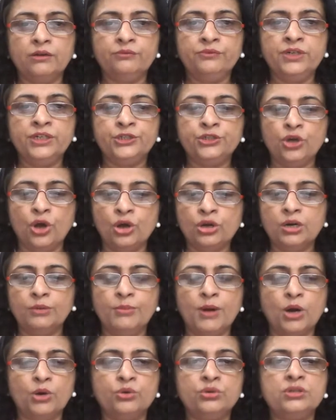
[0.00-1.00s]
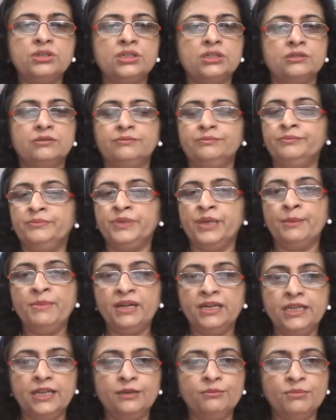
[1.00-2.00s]
we talk about
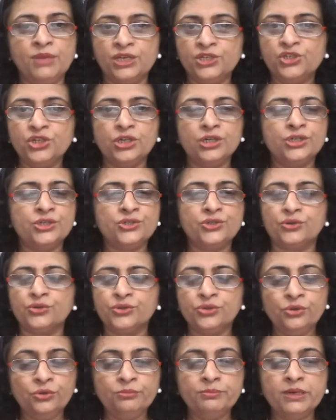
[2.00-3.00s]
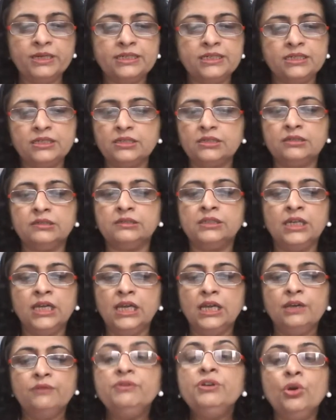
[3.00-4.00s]
remedial measures or so. But
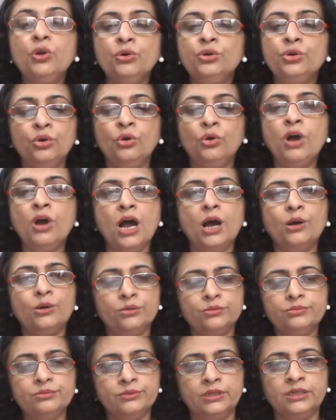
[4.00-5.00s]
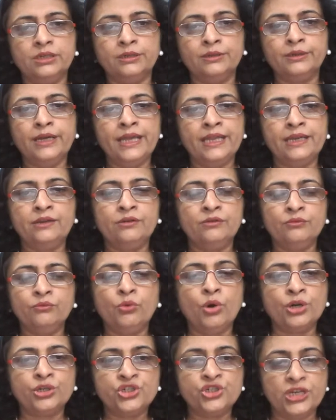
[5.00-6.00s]
we don't know how and
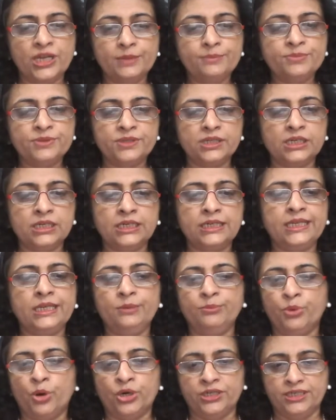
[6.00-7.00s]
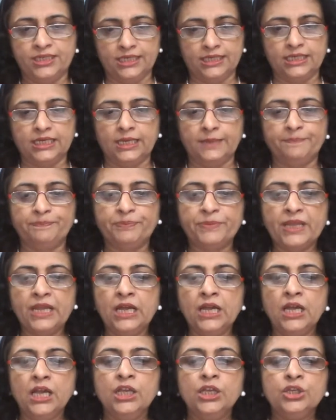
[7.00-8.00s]
what shapes it will keep on taking.
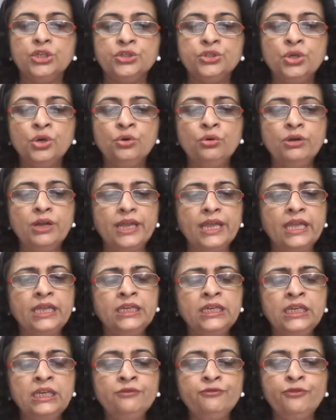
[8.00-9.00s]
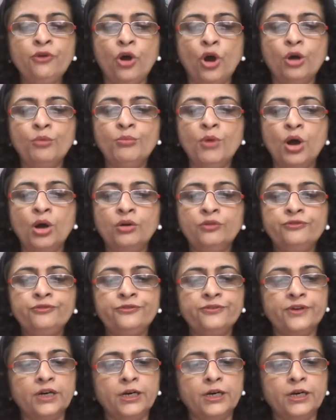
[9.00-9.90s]
So any form of